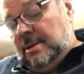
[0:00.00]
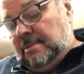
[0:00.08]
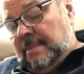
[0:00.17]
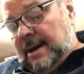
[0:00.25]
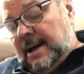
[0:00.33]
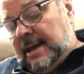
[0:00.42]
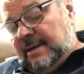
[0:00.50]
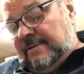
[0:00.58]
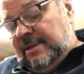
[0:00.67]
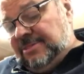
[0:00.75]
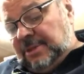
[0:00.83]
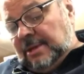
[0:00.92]
my
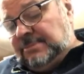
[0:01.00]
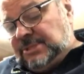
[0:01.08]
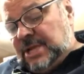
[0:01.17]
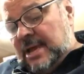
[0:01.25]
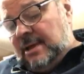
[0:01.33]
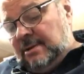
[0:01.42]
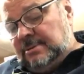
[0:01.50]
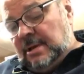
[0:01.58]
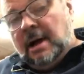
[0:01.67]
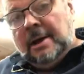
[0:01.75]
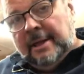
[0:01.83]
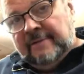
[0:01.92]
thumbs down
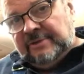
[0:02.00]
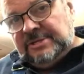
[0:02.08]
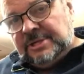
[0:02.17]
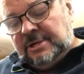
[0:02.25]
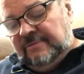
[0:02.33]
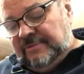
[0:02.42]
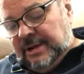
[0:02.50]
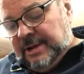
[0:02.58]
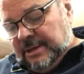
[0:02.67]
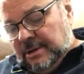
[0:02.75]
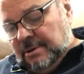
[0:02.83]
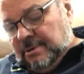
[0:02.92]
on every single
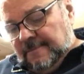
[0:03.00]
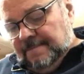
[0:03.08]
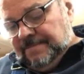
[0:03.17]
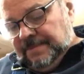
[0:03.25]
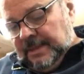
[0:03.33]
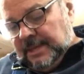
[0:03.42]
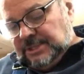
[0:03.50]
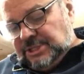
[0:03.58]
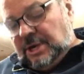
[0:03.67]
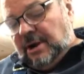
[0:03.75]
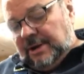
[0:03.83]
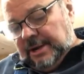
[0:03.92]
video
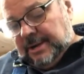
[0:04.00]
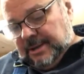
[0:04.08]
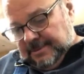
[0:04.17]
started.